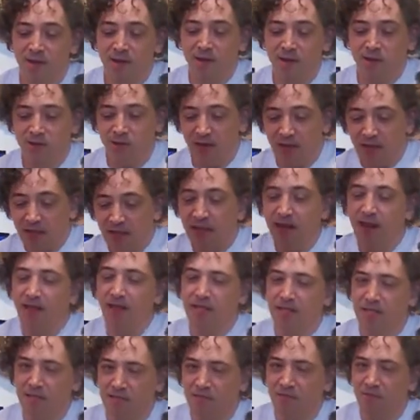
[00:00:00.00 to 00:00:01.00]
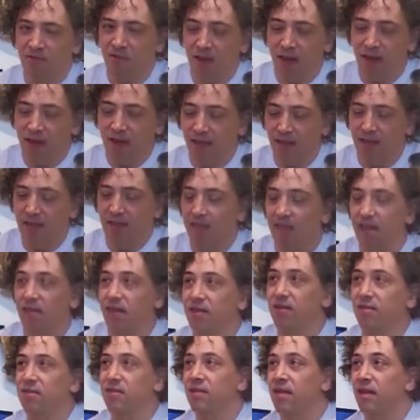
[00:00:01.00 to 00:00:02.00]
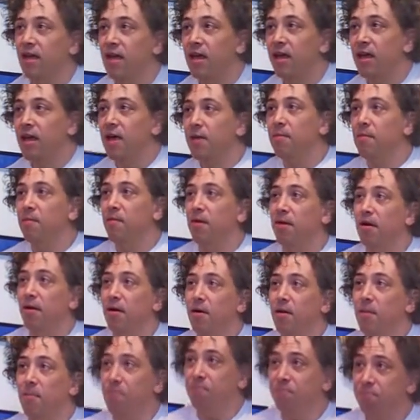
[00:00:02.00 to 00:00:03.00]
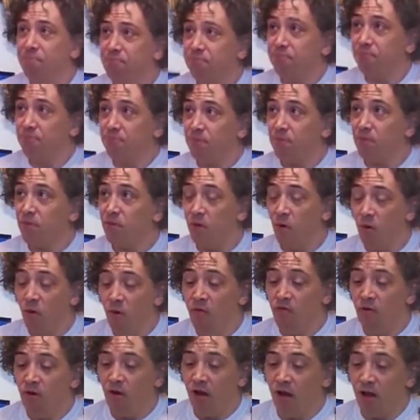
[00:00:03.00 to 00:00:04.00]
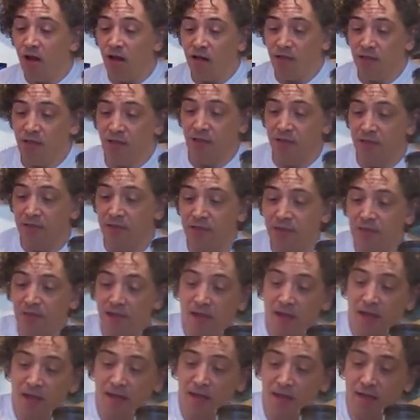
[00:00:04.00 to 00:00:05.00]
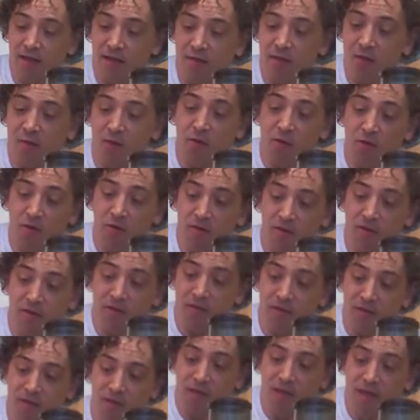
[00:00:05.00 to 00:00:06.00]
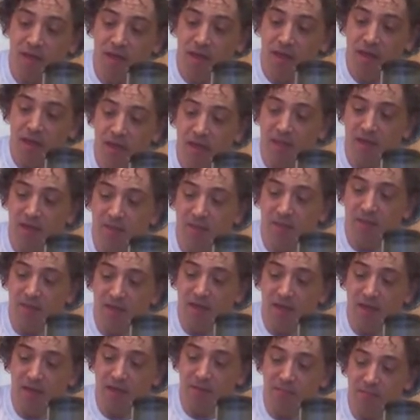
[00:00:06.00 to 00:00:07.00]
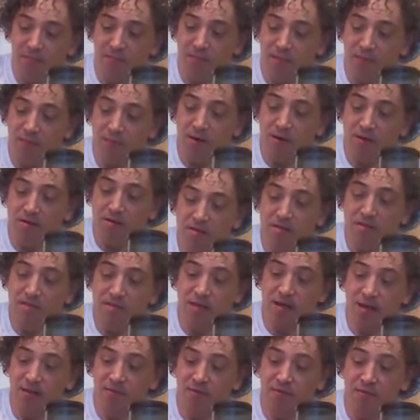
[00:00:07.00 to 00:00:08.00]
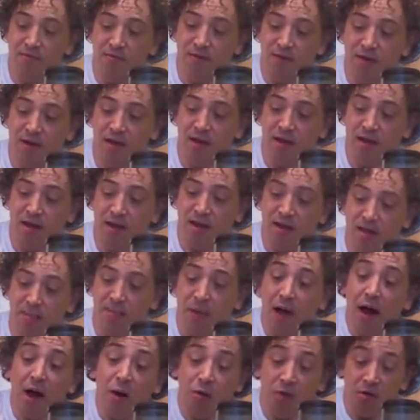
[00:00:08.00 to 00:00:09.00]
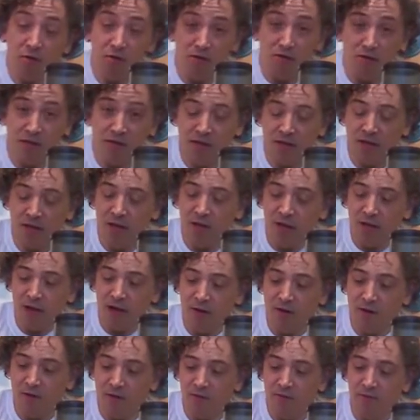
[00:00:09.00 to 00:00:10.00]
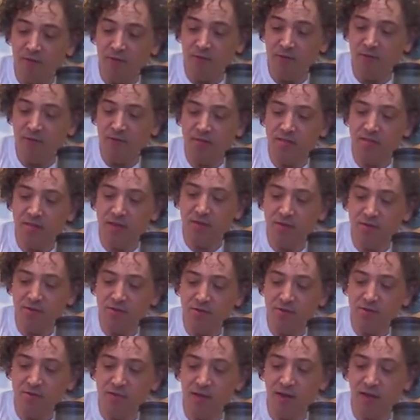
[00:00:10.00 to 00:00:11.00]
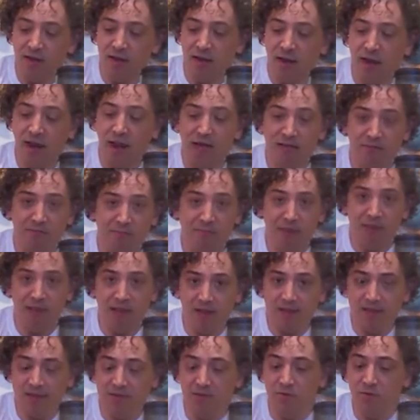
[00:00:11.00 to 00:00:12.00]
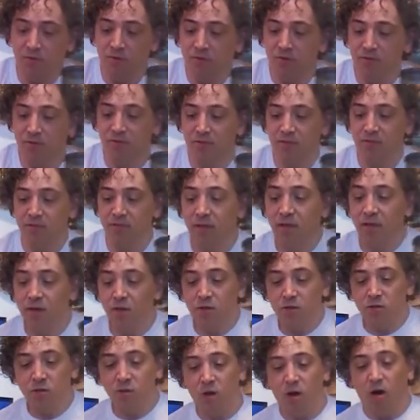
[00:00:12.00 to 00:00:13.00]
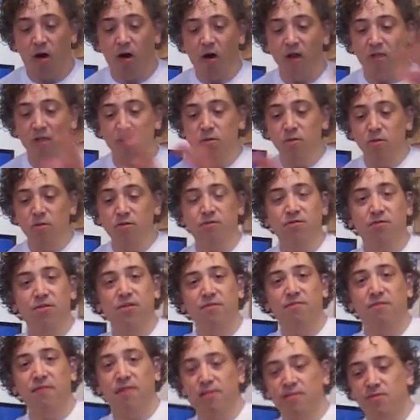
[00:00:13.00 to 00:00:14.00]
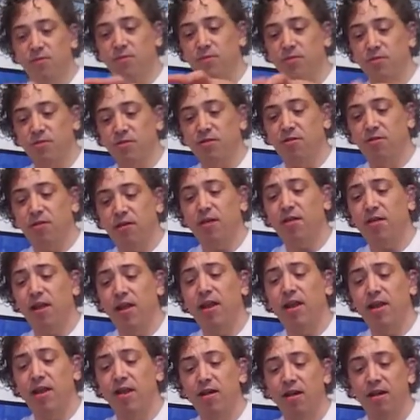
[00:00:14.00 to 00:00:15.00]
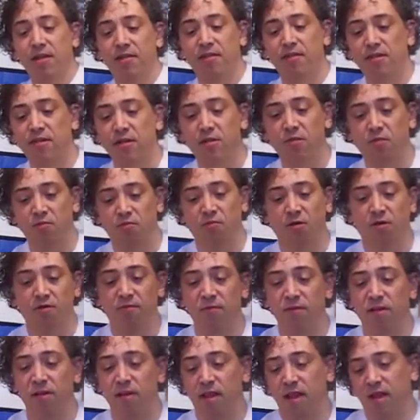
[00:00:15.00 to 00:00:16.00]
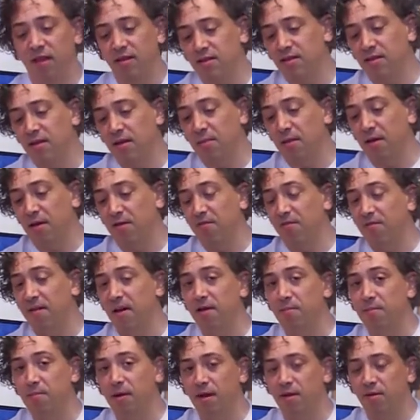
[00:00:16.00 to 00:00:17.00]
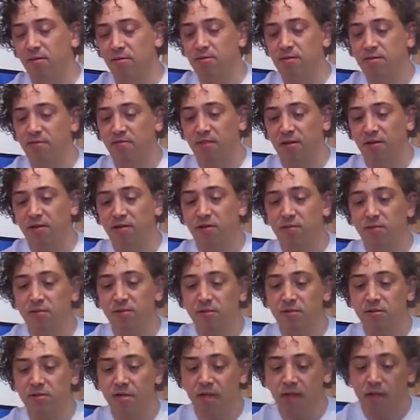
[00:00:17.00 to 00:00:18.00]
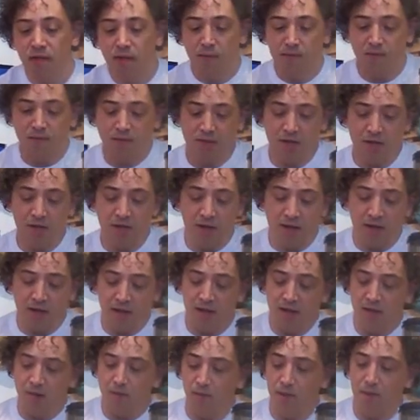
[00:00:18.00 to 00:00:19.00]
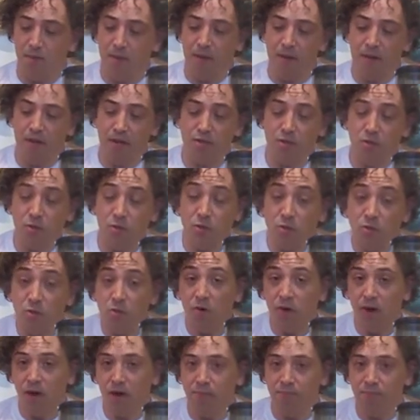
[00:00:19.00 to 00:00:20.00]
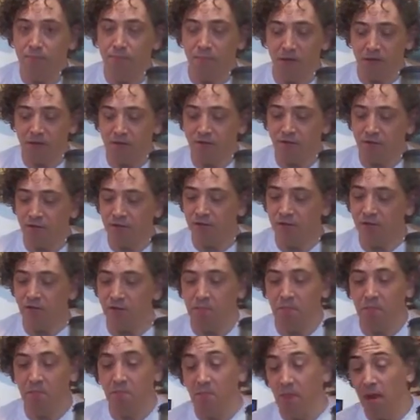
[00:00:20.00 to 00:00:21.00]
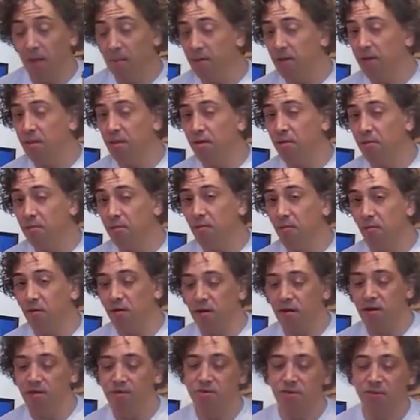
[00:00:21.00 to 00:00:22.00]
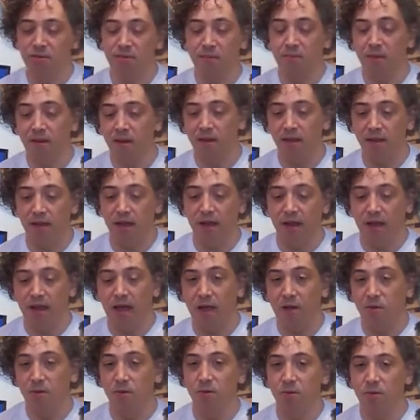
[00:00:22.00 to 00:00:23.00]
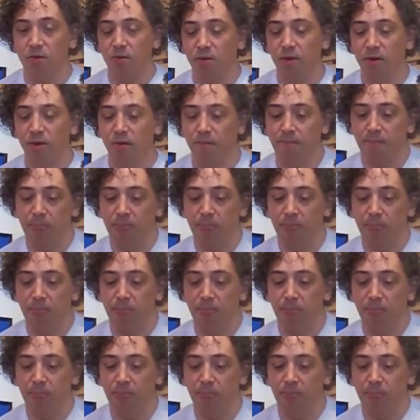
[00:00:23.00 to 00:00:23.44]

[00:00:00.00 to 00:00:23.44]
So I like it in a variety of things. But overall, the chlorophyll in the parsley itself is very powerful, and chlorophyll itself is just like in live plants and nutrients. So all of the nutrient vegetables are in there here, and this is roughly less than about 5 pounds of vegetables, but you get it into about a 2-cup measure, maybe a little more, just depending on how you do it.